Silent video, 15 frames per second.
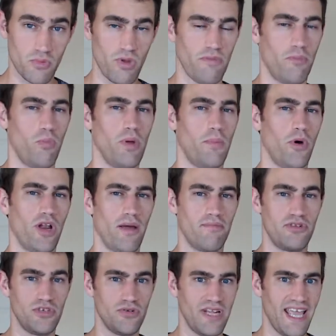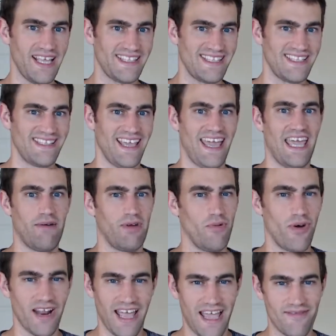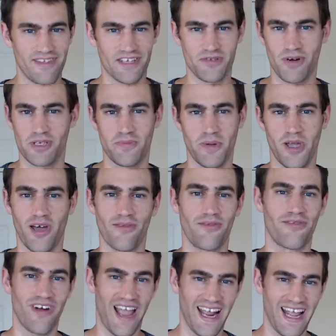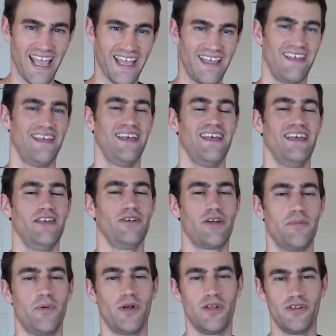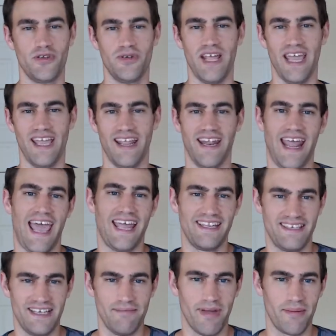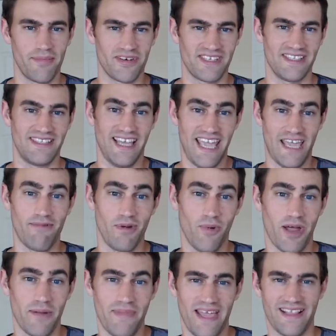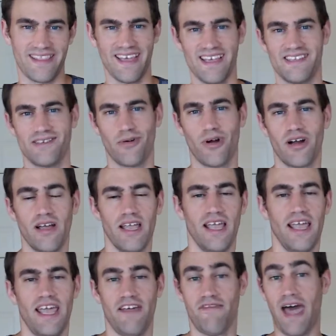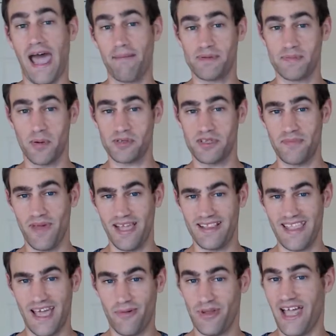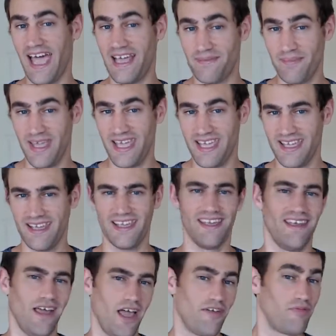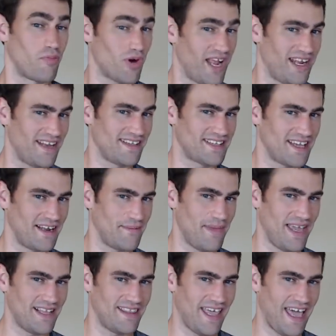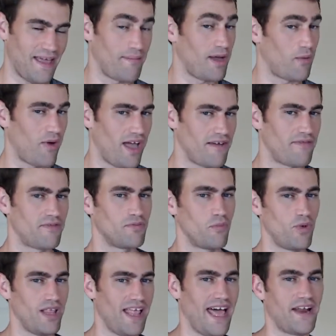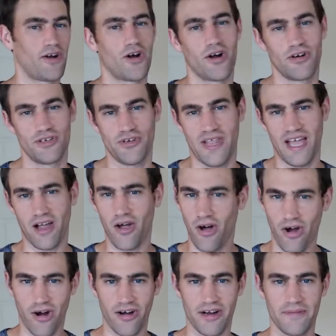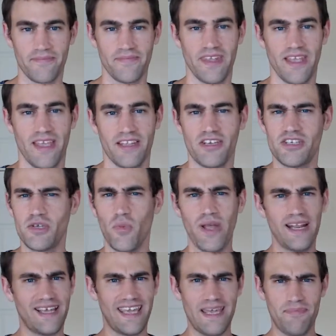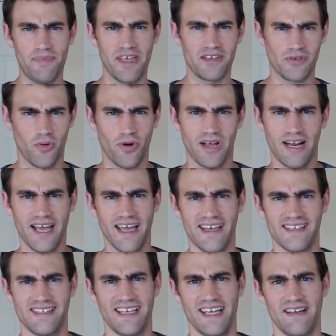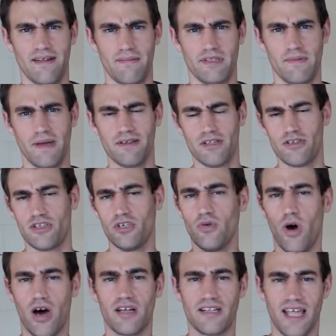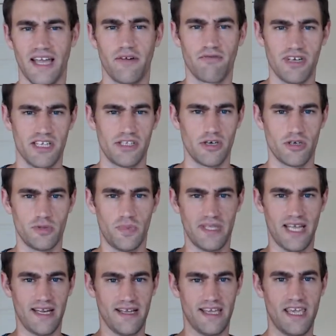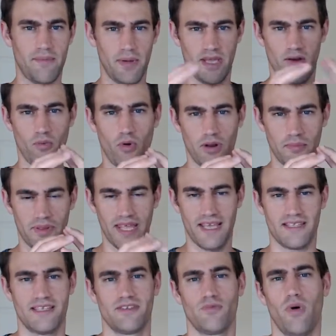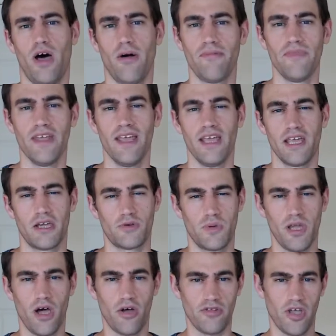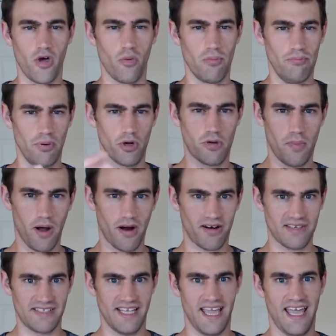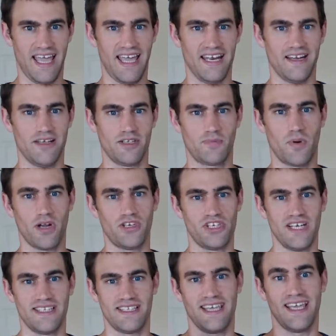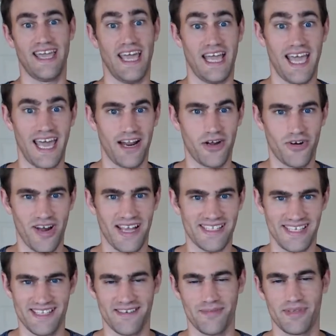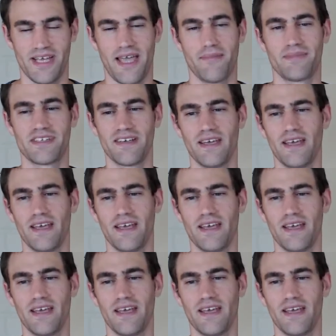We put up due dates and say, hey, we want to have this recipe on Friday. You can put a due date and add team members and say, hey, we want to make this. Or if I'm supposed to make that, we'll add me. If Miranda's going to make that, my wife will add her to that card. Just a way to keep things organized and to be able to do online research, but then to keep it in one place as well. Because we all know bookmarks and spreadsheets can get kind of crazy sometimes.